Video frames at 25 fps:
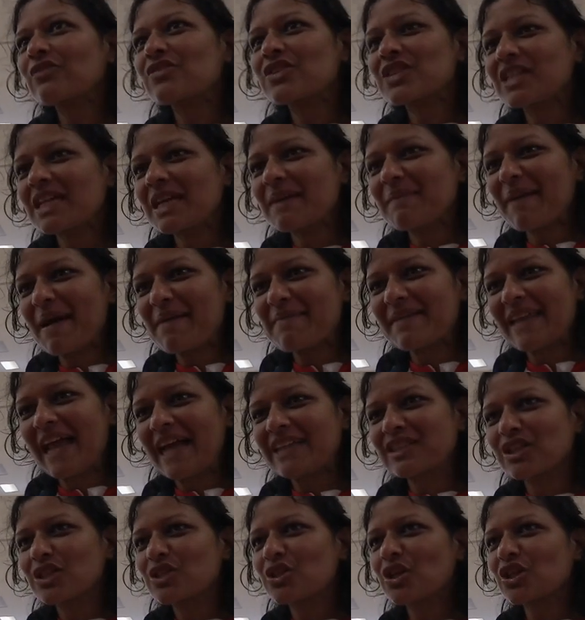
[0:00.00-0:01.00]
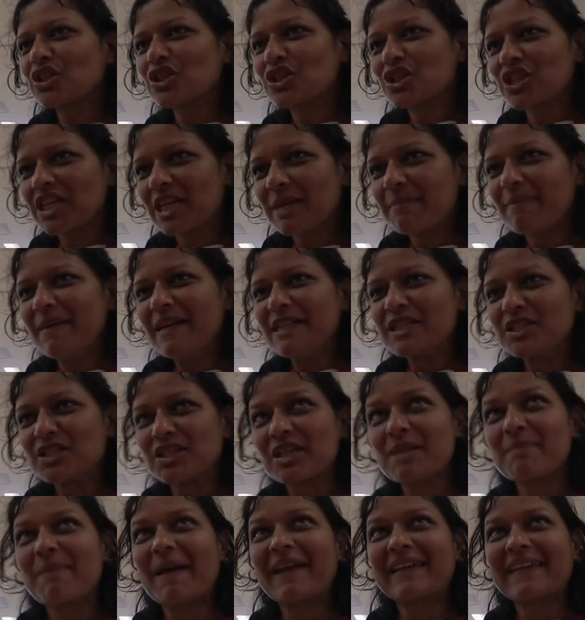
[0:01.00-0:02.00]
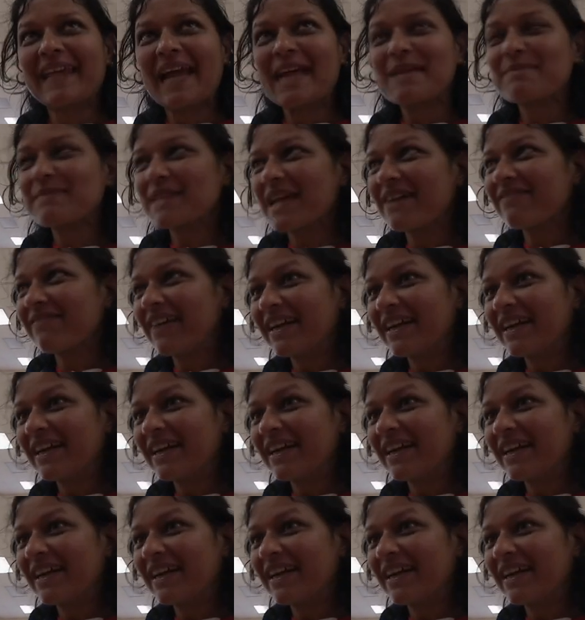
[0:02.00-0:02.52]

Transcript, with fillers: of sheep. I mean, I just saw sheep and sheep. At times, I